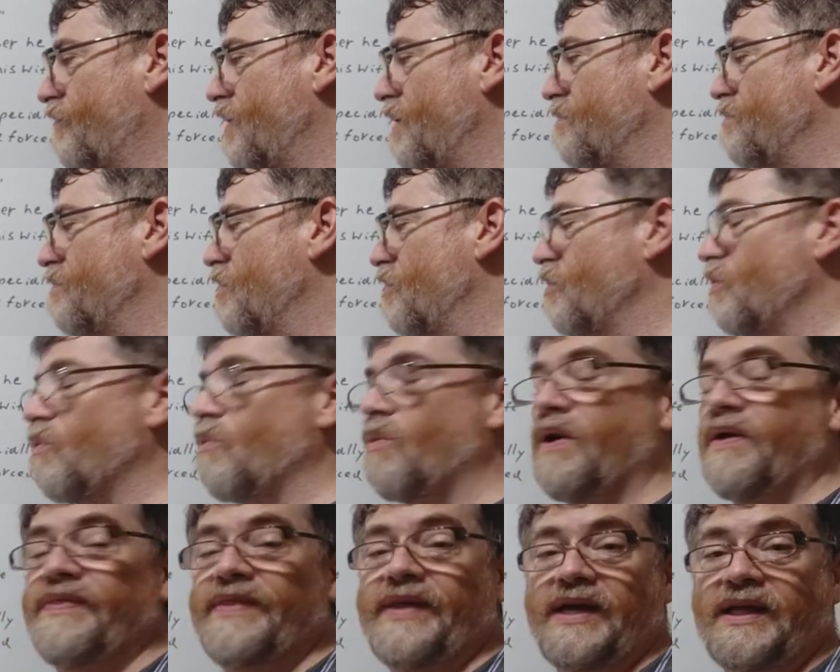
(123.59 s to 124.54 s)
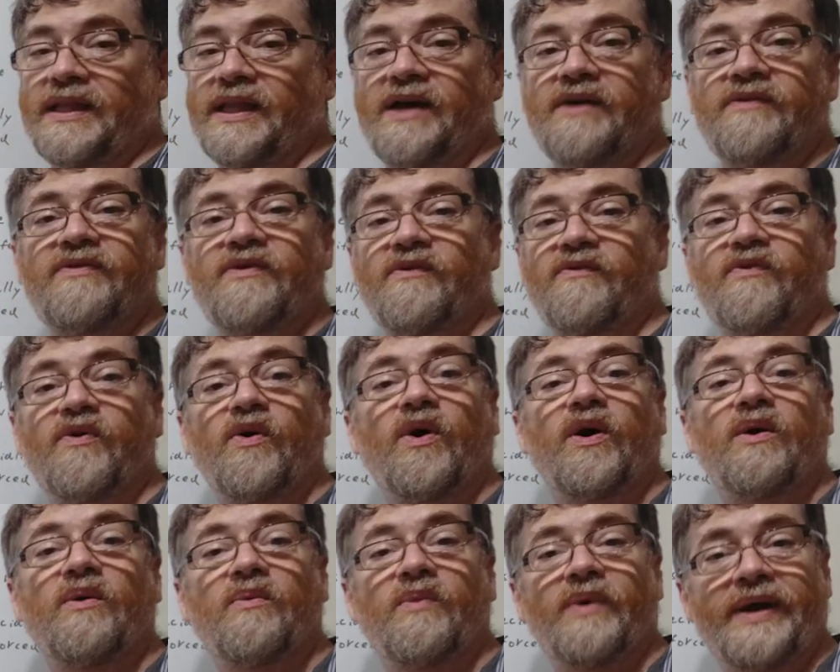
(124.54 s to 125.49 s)
from the one they love
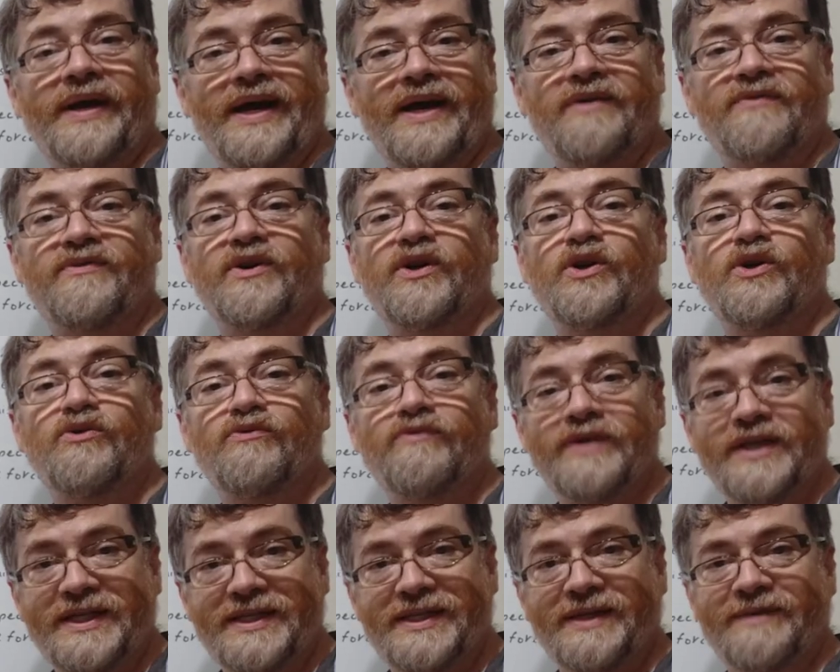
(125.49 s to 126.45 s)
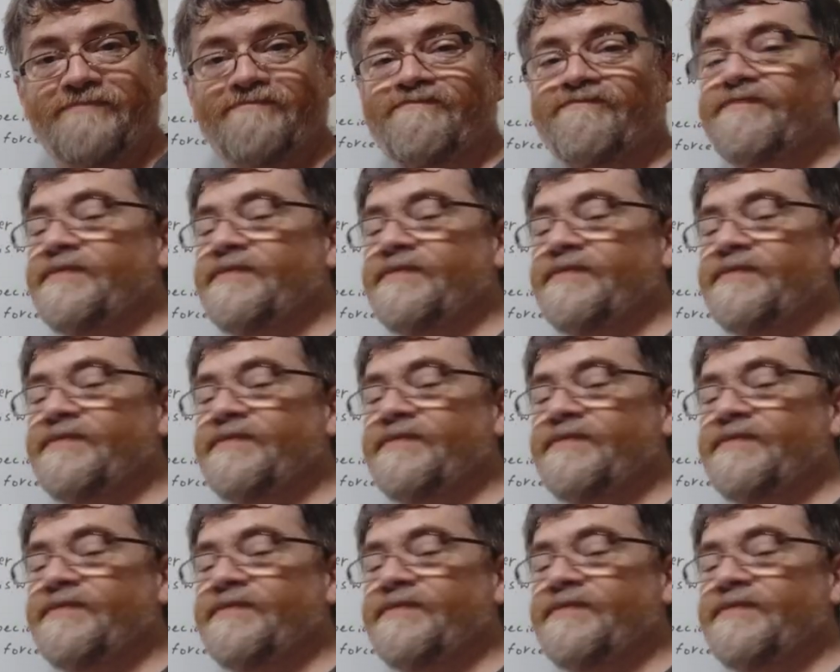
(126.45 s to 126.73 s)
for whatever reason.